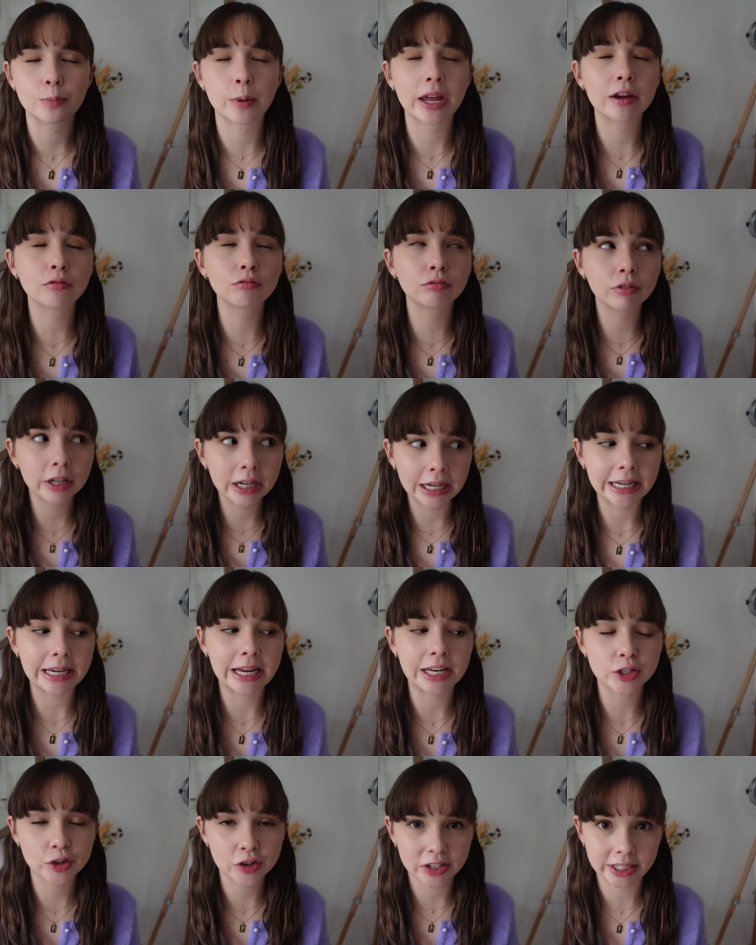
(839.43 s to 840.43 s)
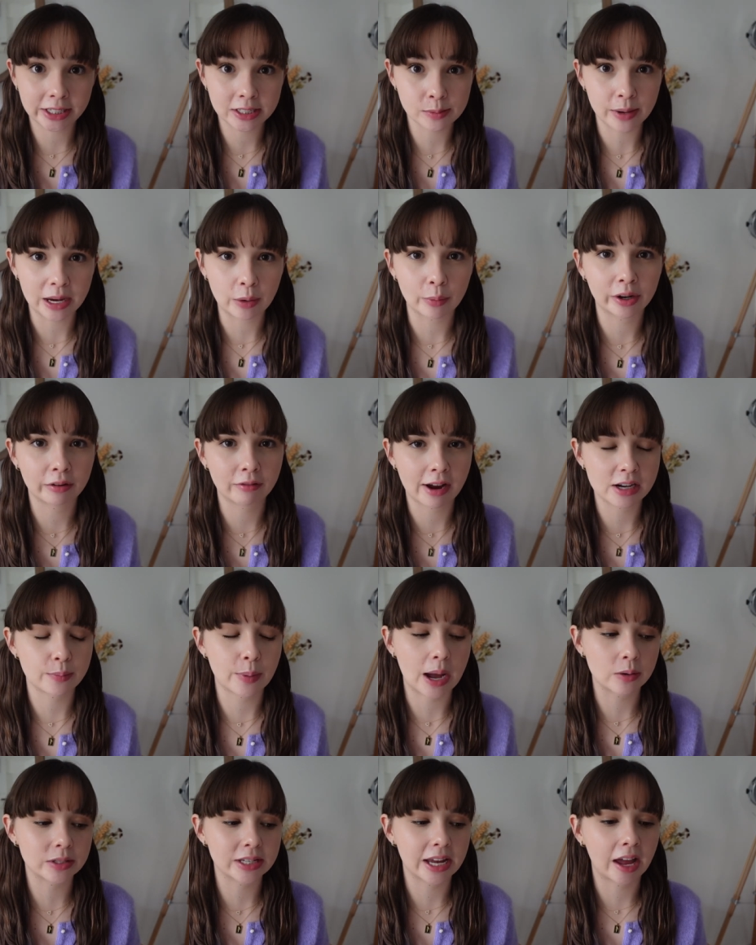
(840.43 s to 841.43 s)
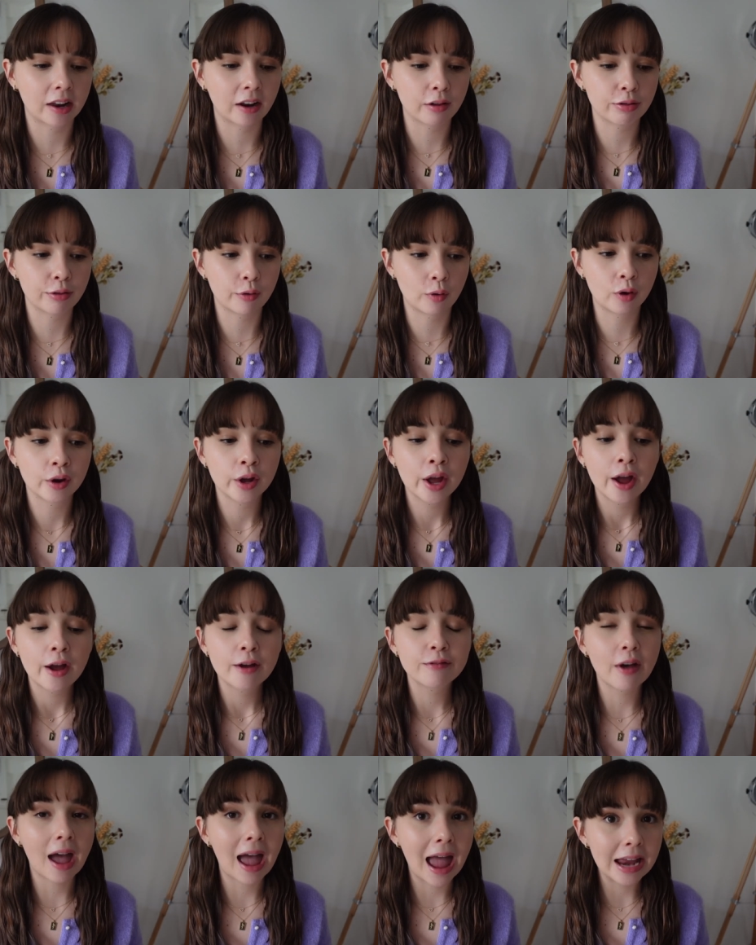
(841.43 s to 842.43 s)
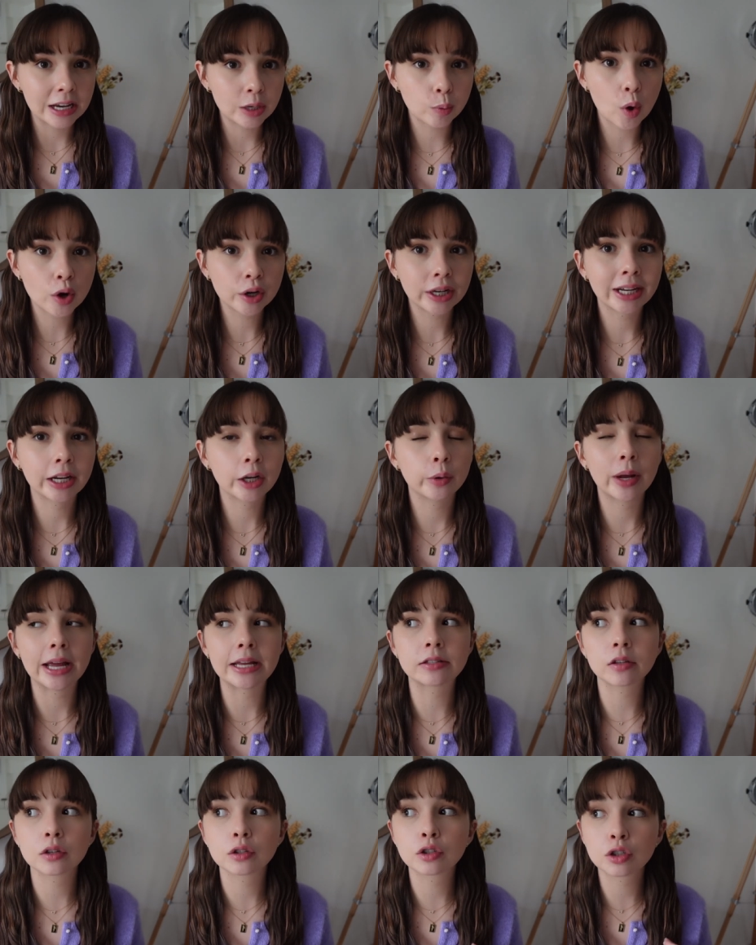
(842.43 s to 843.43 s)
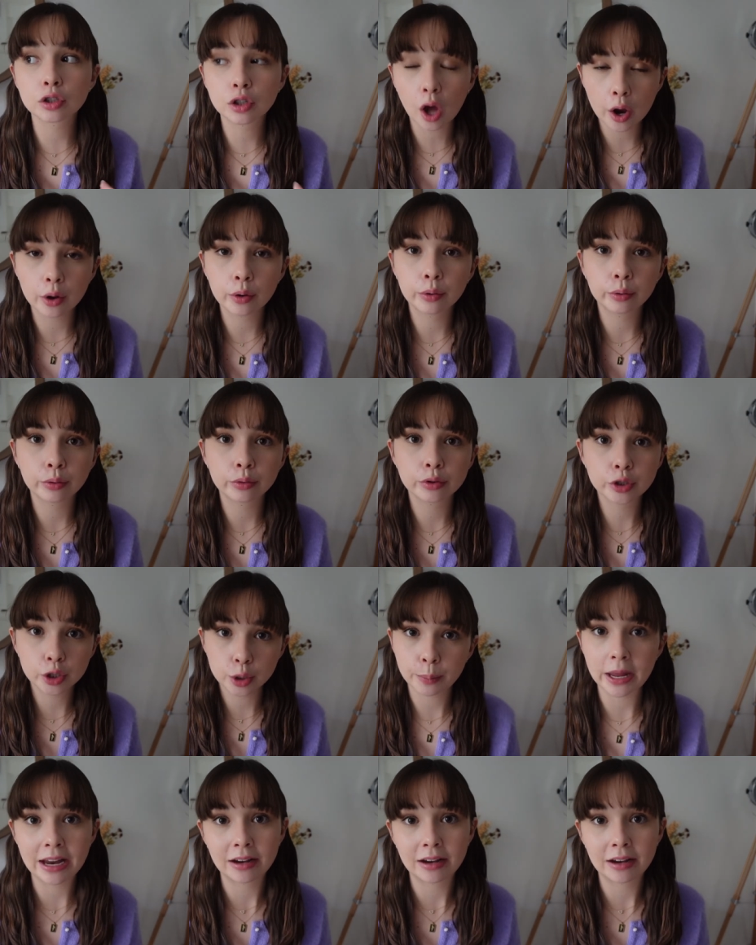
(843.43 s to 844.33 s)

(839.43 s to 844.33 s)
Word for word: But it really intrigued me when I read about it, and I thought for anyone who is so super